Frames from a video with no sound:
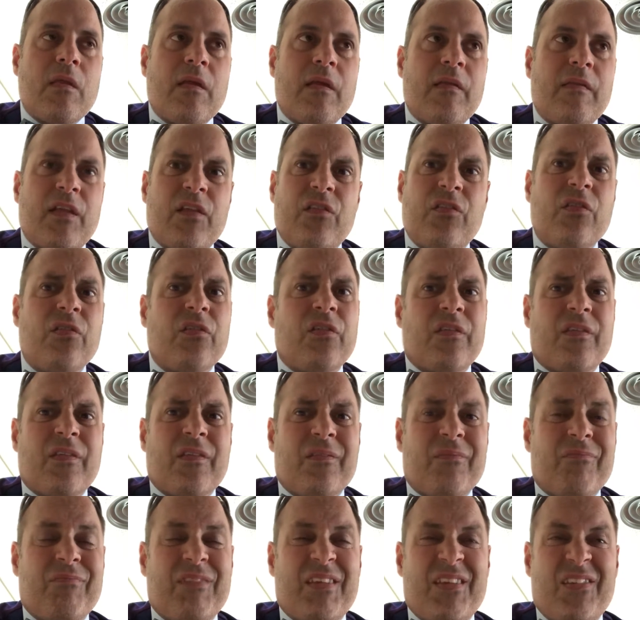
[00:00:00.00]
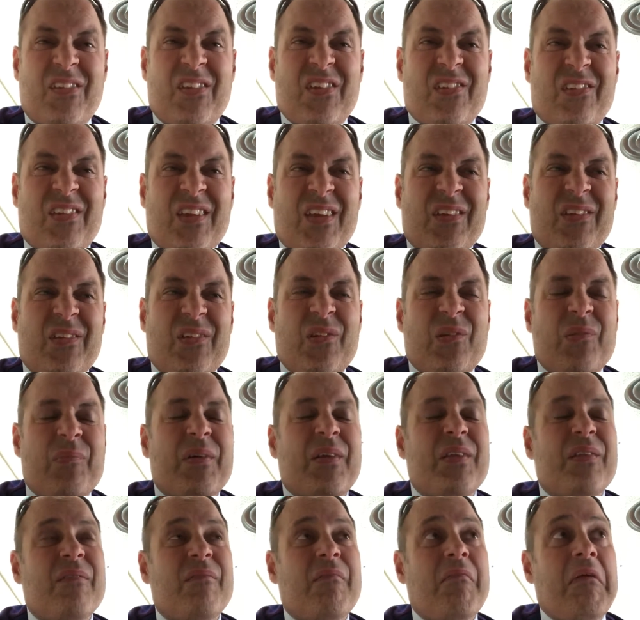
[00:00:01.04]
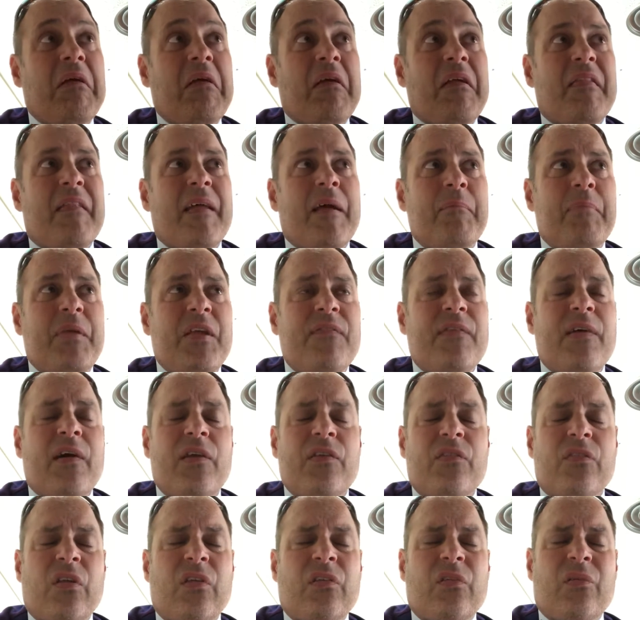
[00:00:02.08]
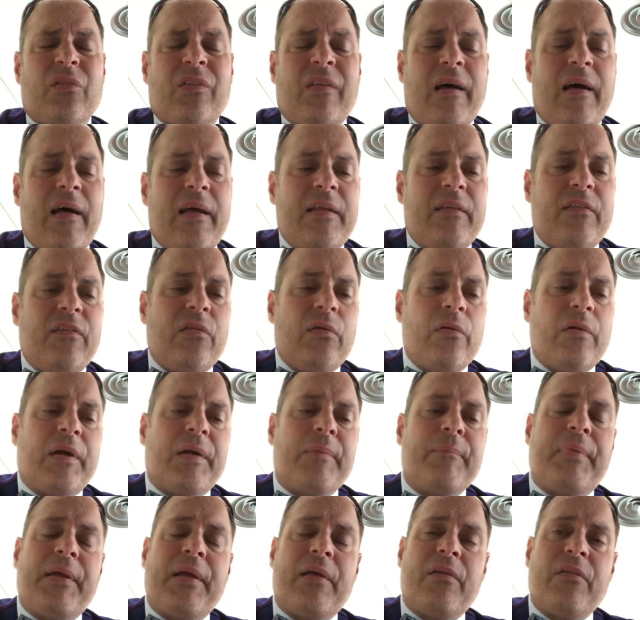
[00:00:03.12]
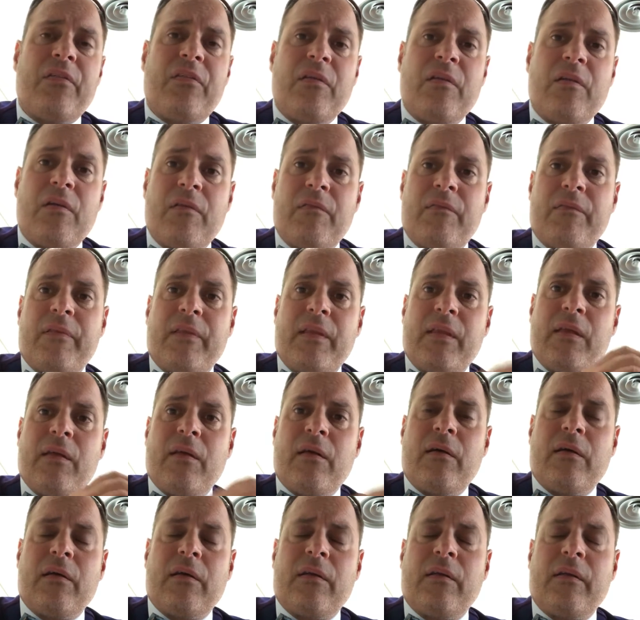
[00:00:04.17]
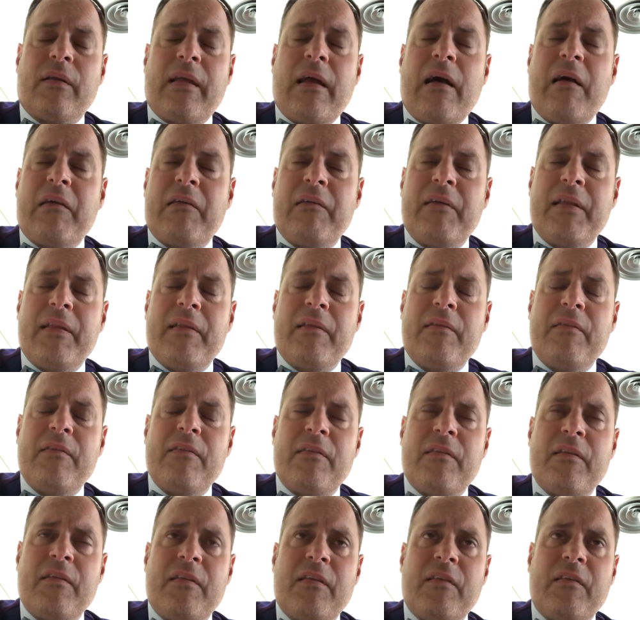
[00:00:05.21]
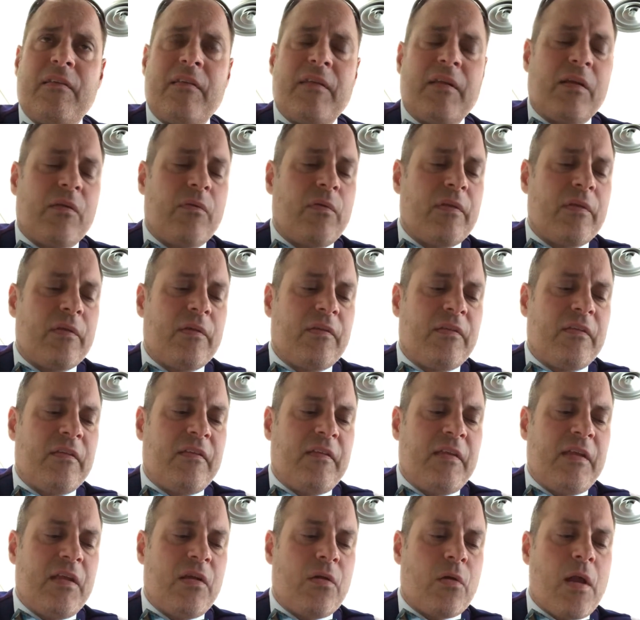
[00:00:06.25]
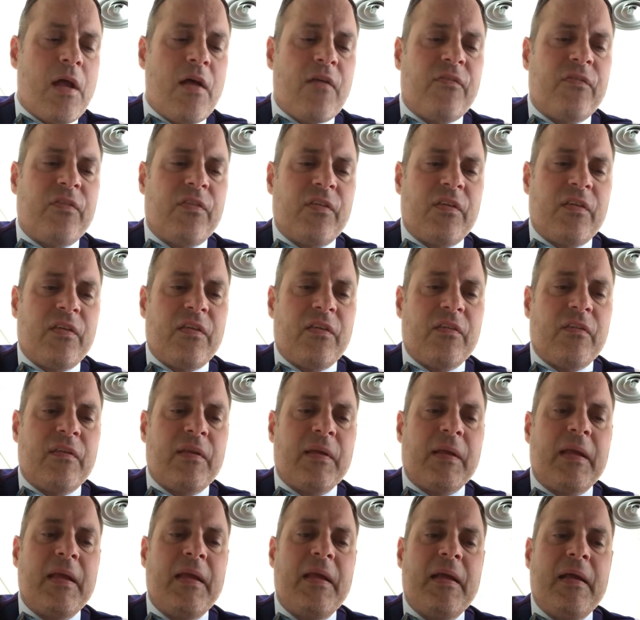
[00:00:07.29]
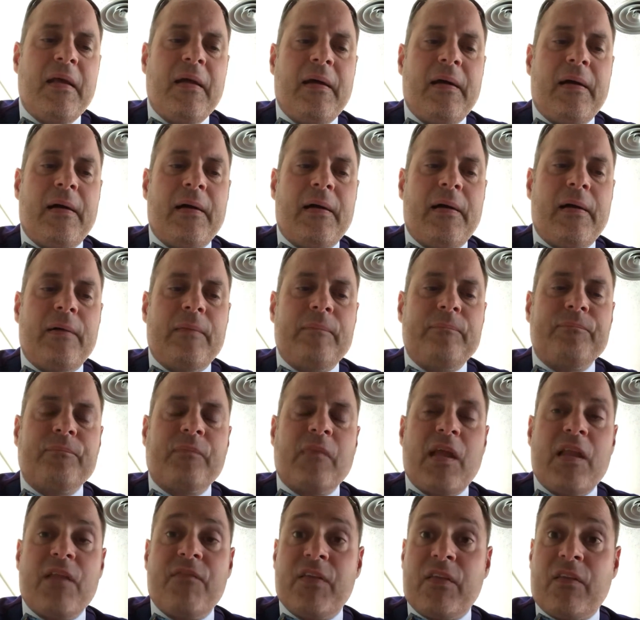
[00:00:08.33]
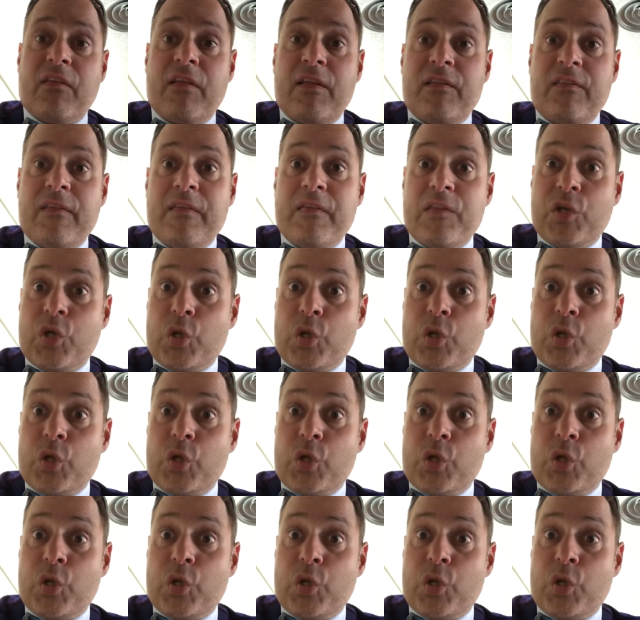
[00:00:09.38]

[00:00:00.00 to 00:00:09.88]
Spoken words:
that's usually the easiest thing to do, but that p-value is also tied to a comparison of the calculated statistic, whether it's a t or f statistic, and if it's less than